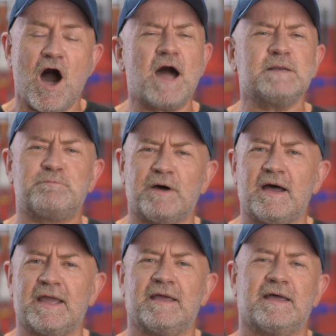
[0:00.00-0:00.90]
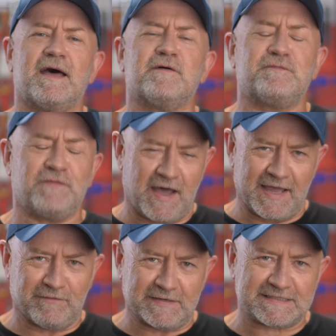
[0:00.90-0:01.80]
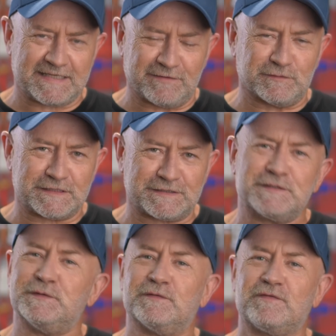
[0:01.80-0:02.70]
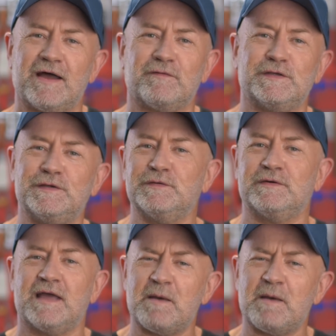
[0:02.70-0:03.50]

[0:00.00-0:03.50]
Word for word: I'd buy a fire extinguisher too, if I were you.